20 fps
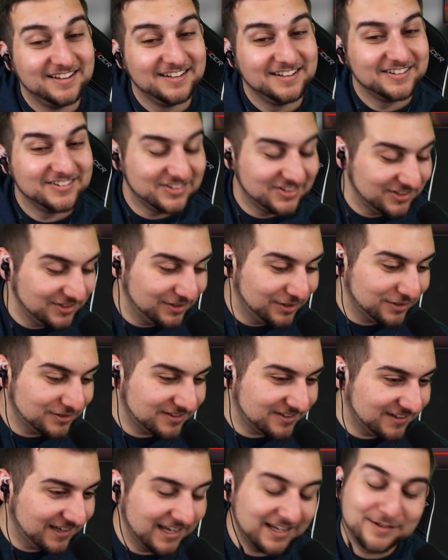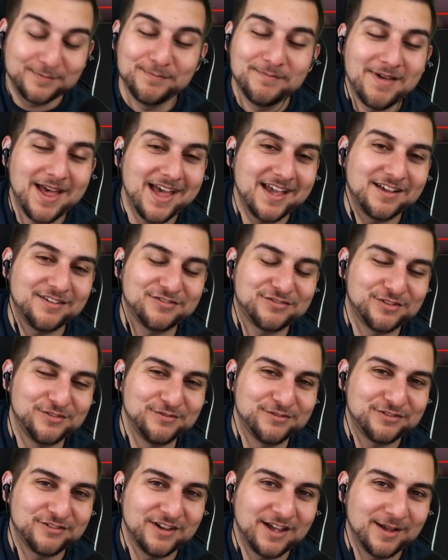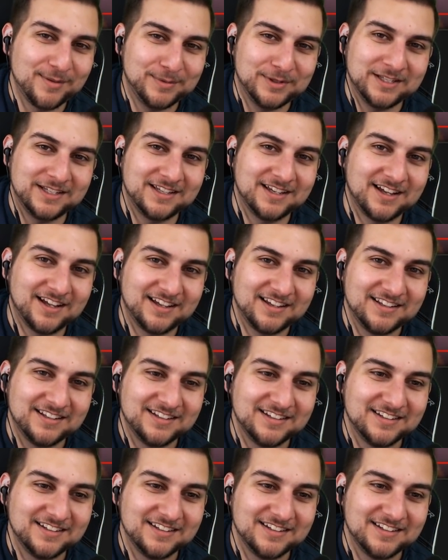She looks like Meg from Family Guy.